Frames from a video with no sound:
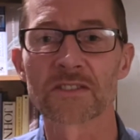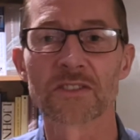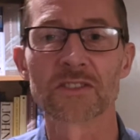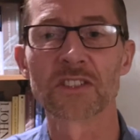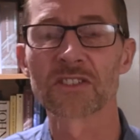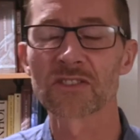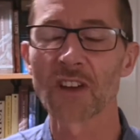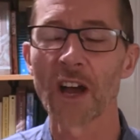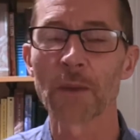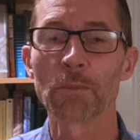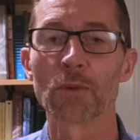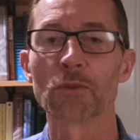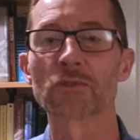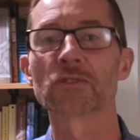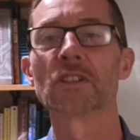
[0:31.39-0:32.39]
the
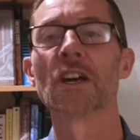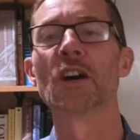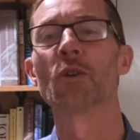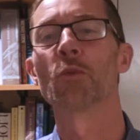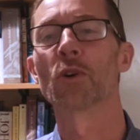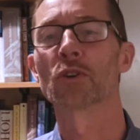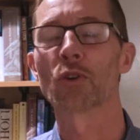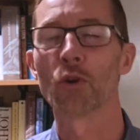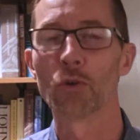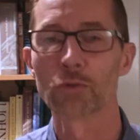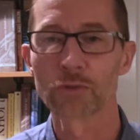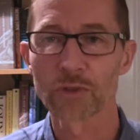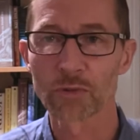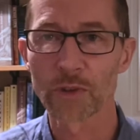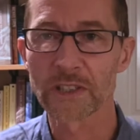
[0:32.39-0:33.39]
disciples were
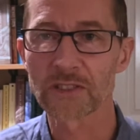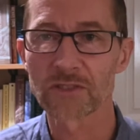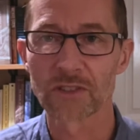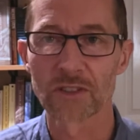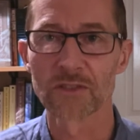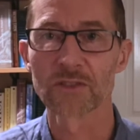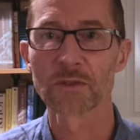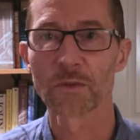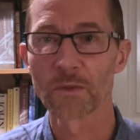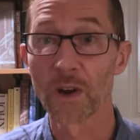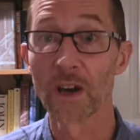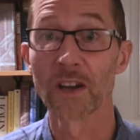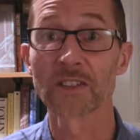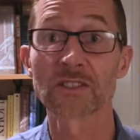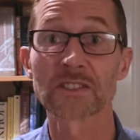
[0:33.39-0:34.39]
called Christians
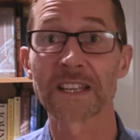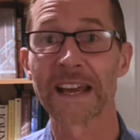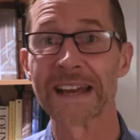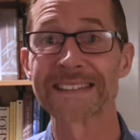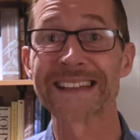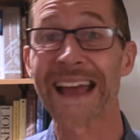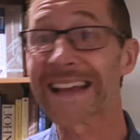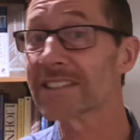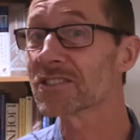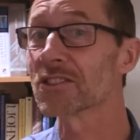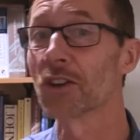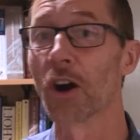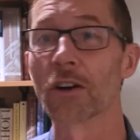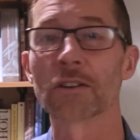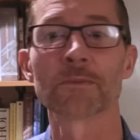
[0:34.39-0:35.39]
first at
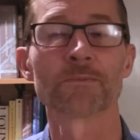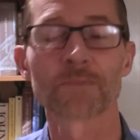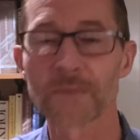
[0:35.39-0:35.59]
Antioch.